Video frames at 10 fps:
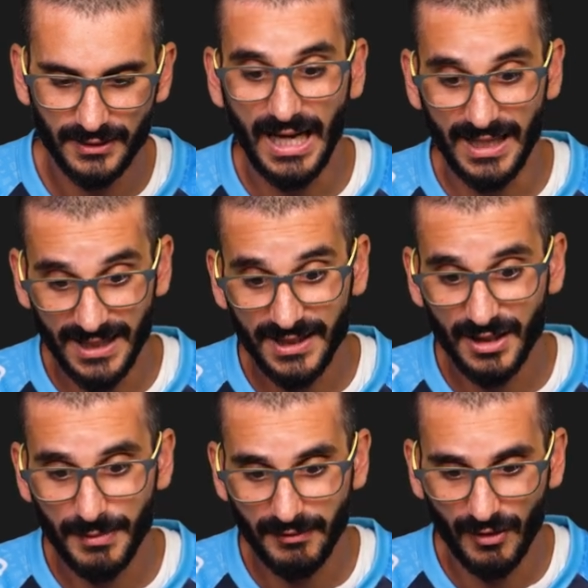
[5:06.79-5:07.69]
and it is
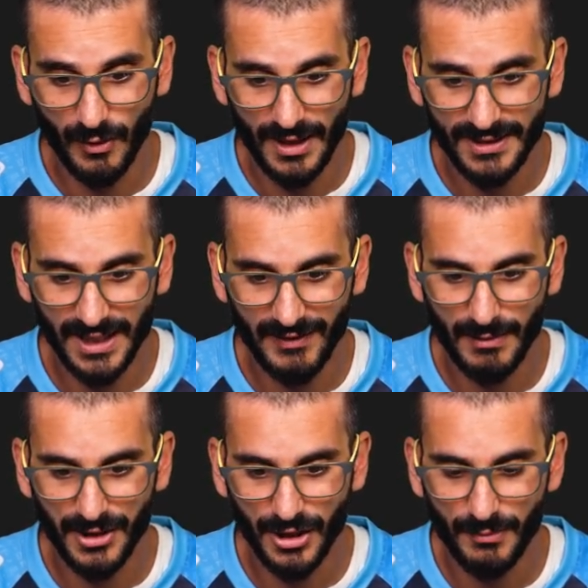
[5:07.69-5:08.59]
gonna be request, thank you very
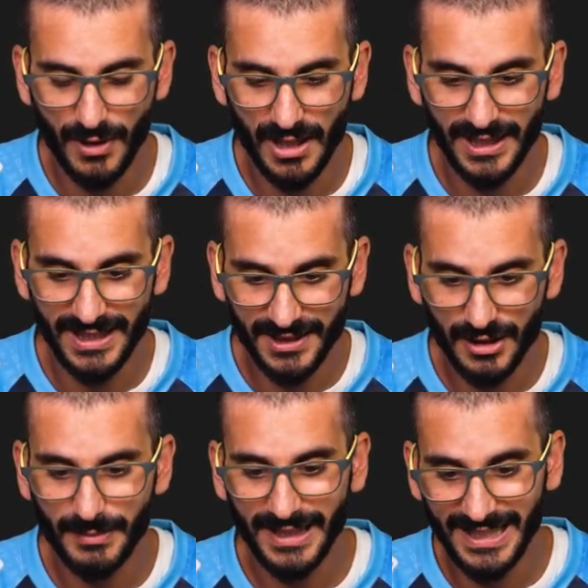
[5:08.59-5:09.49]
much Copilot, it is
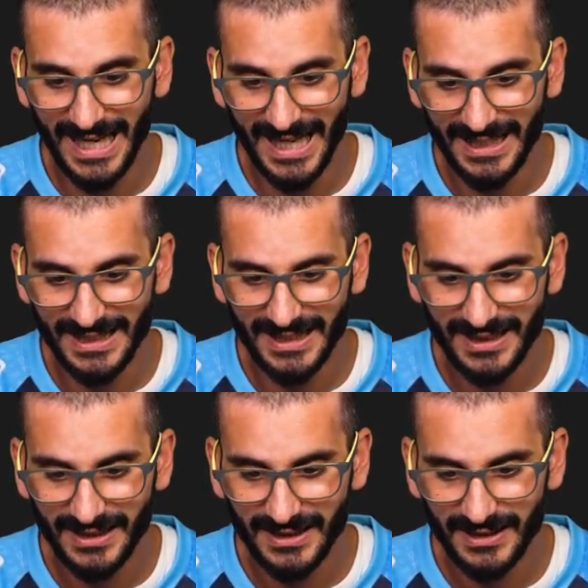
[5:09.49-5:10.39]
gonna be a get.